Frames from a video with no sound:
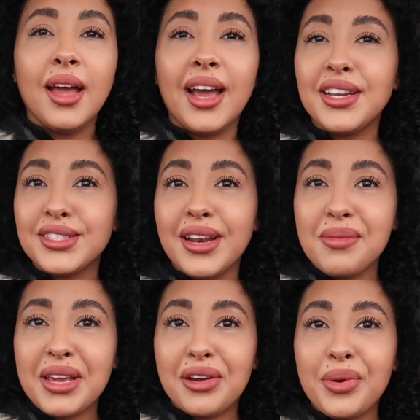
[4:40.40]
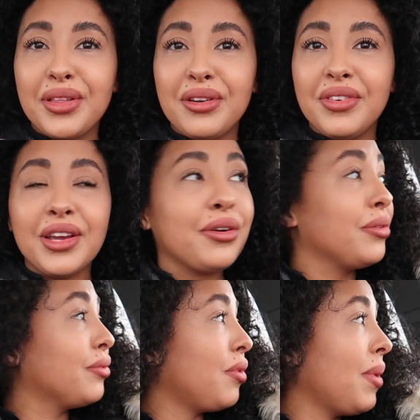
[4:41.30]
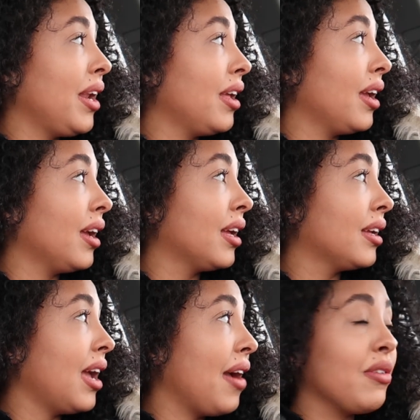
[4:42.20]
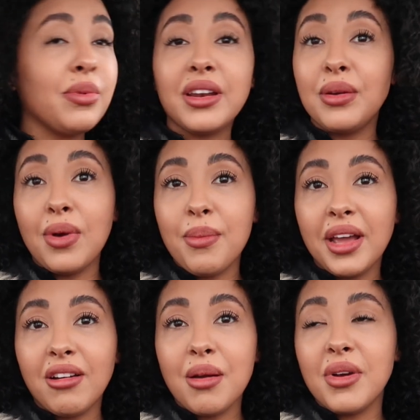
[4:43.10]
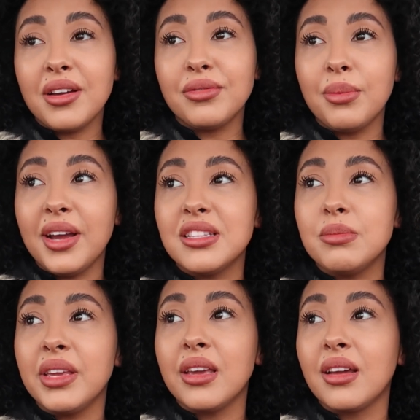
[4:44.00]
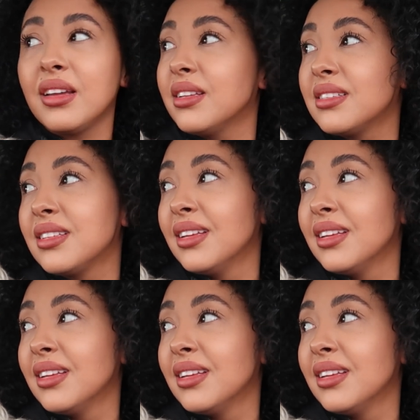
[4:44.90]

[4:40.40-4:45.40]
I just thought I'd make a quick little video reminding everybody what my grandma reminds me, because